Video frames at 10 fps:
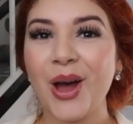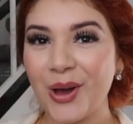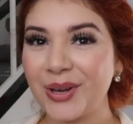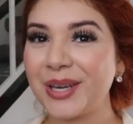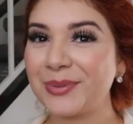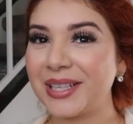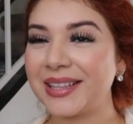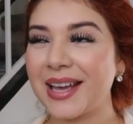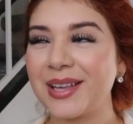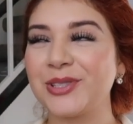Okay,
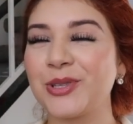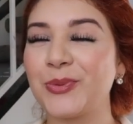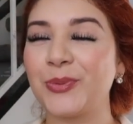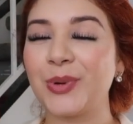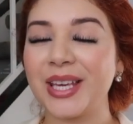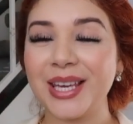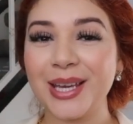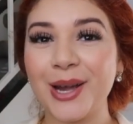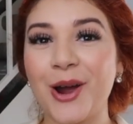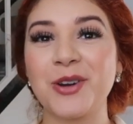bonitas, so
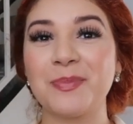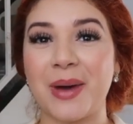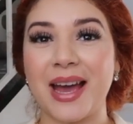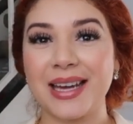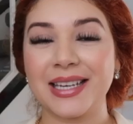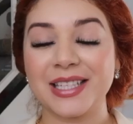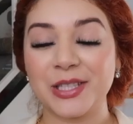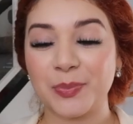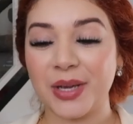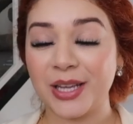we are back.
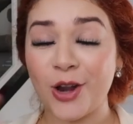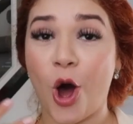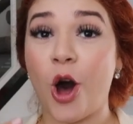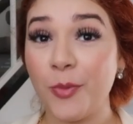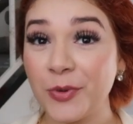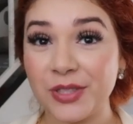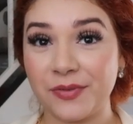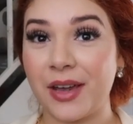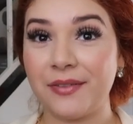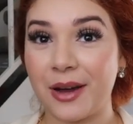It's been almost
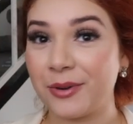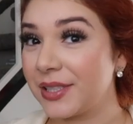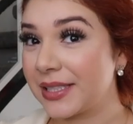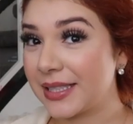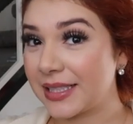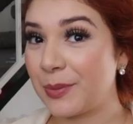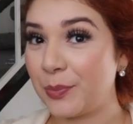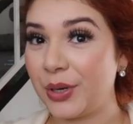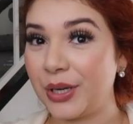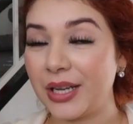5 hours since I
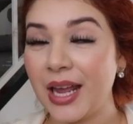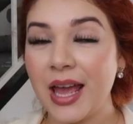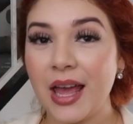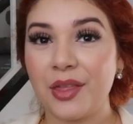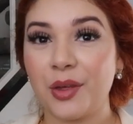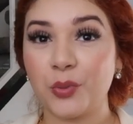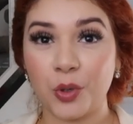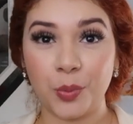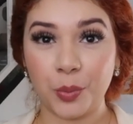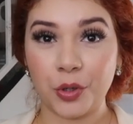put the
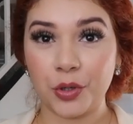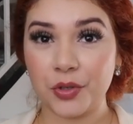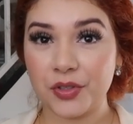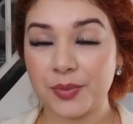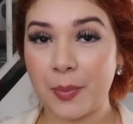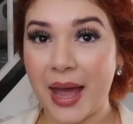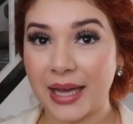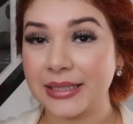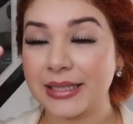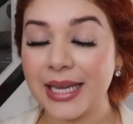RobeCurls
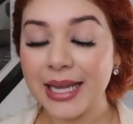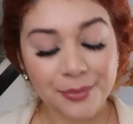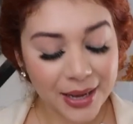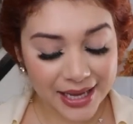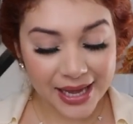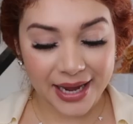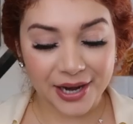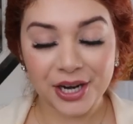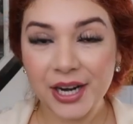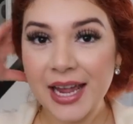band in my
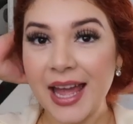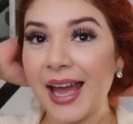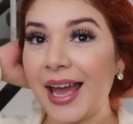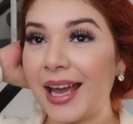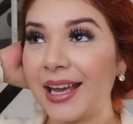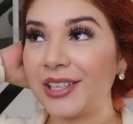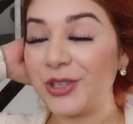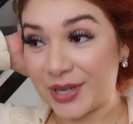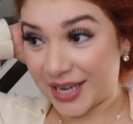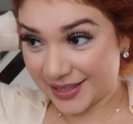hair, and
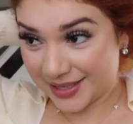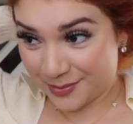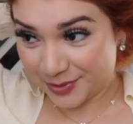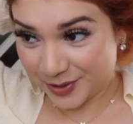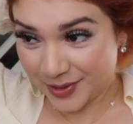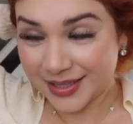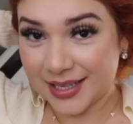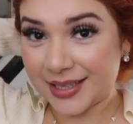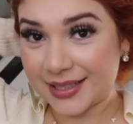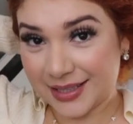you guys, I'm so
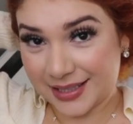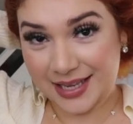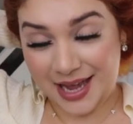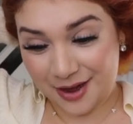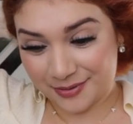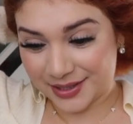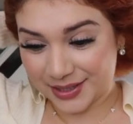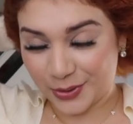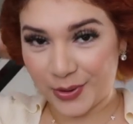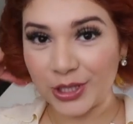excited to see how it's
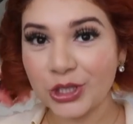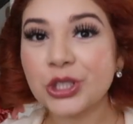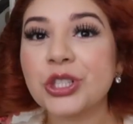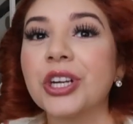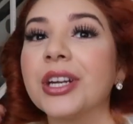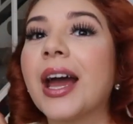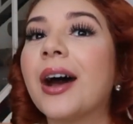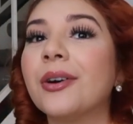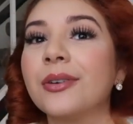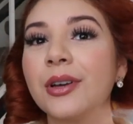going to turn
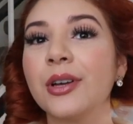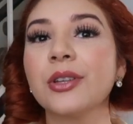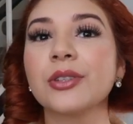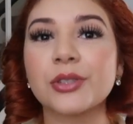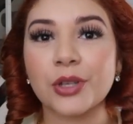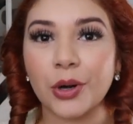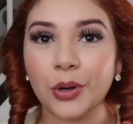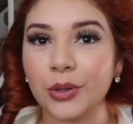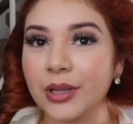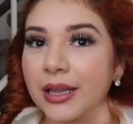out.
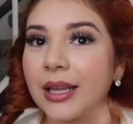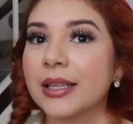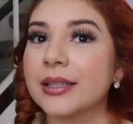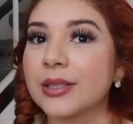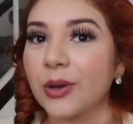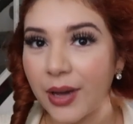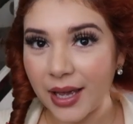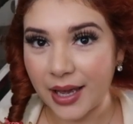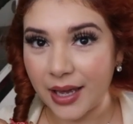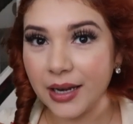So let's go
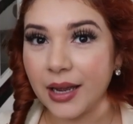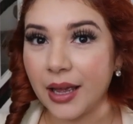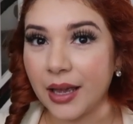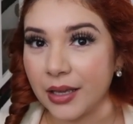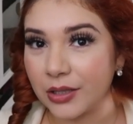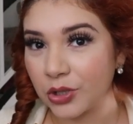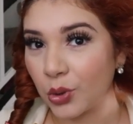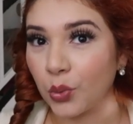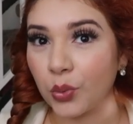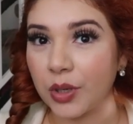ahead and
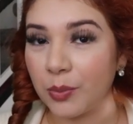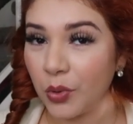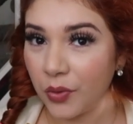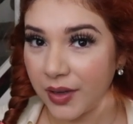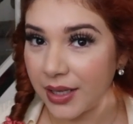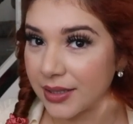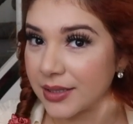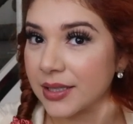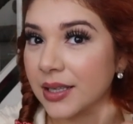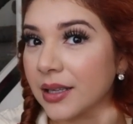remove it.